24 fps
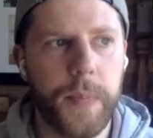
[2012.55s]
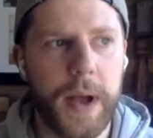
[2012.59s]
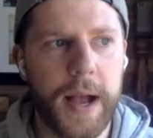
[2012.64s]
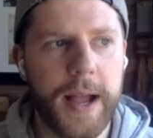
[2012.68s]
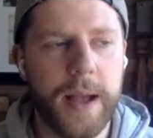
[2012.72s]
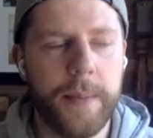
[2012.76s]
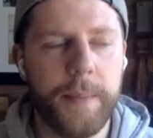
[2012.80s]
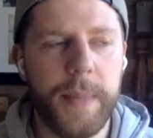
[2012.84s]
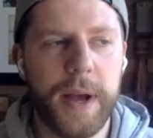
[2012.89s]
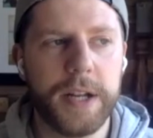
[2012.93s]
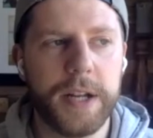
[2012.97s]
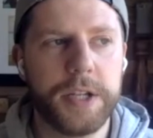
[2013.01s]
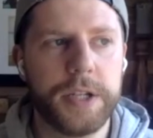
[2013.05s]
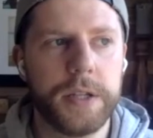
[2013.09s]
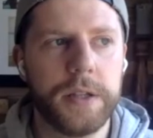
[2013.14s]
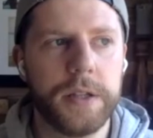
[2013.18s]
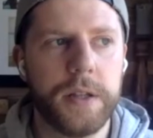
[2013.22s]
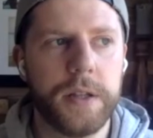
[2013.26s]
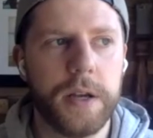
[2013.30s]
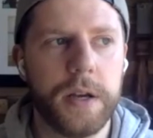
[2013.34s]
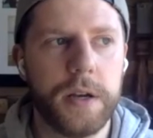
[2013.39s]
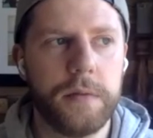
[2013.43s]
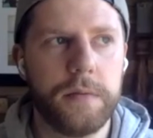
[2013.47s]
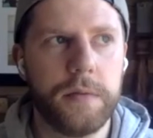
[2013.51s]
I imagine
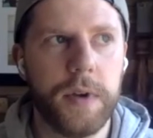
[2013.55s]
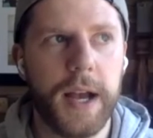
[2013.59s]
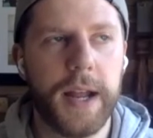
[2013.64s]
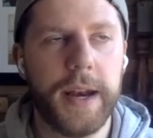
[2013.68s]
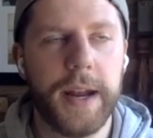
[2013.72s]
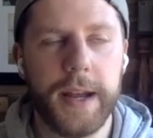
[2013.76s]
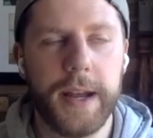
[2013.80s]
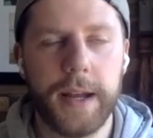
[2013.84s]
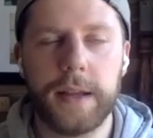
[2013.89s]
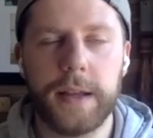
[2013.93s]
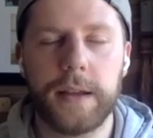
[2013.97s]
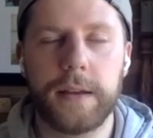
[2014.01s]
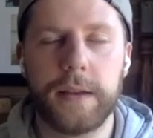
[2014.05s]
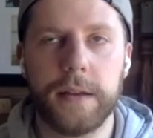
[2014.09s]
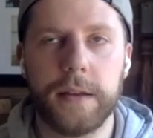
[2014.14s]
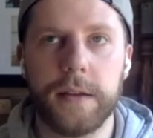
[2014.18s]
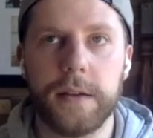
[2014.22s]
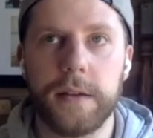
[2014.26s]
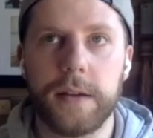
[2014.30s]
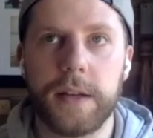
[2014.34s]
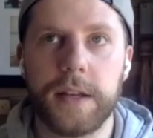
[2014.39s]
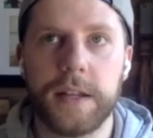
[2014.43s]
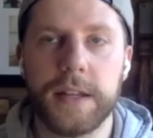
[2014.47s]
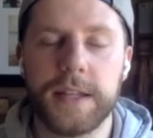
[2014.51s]
though, and I
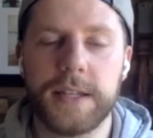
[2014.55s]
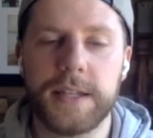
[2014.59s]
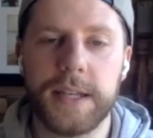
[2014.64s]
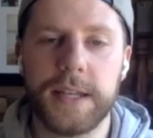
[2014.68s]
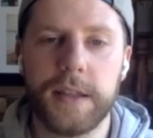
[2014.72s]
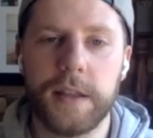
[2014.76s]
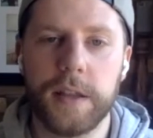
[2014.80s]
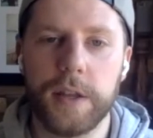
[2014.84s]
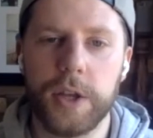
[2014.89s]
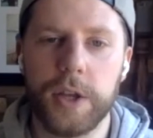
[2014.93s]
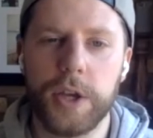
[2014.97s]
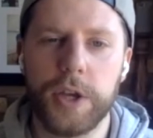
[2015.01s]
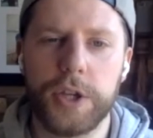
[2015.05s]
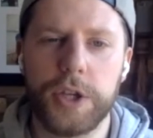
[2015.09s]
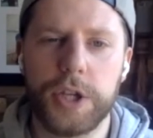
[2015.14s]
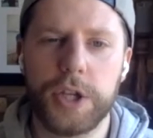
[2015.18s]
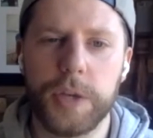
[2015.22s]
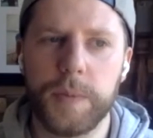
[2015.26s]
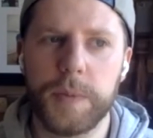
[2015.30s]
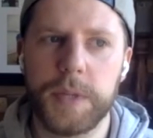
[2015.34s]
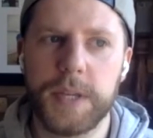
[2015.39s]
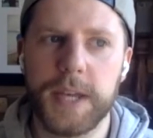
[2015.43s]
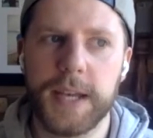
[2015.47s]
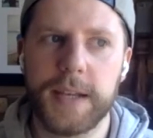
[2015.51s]
can see that
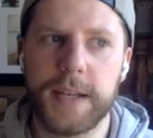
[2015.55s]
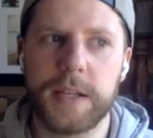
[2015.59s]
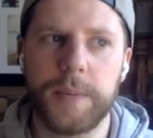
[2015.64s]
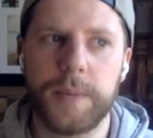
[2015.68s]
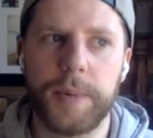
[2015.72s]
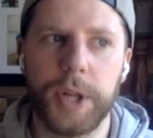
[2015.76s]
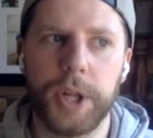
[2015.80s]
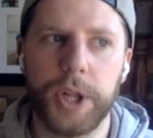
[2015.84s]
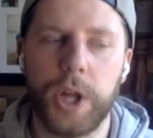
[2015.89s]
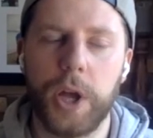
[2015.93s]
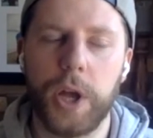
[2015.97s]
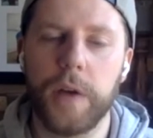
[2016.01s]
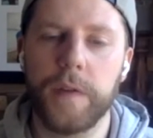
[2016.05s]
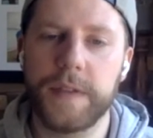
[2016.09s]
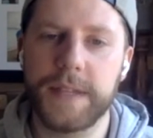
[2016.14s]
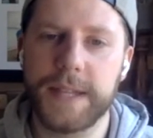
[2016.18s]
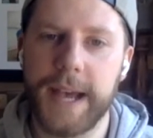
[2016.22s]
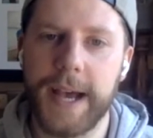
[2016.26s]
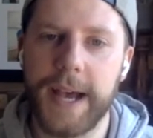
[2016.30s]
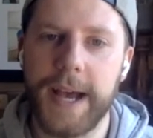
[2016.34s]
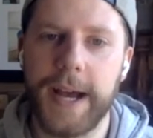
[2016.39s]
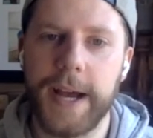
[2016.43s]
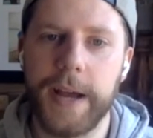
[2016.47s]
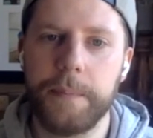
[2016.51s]
YouTube takes up a lot of
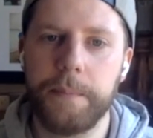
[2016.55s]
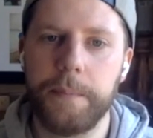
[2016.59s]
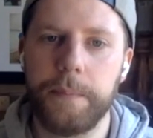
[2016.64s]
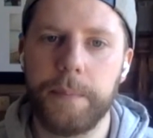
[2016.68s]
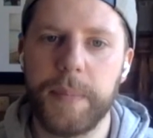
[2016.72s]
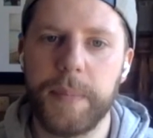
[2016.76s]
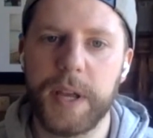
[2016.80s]
time,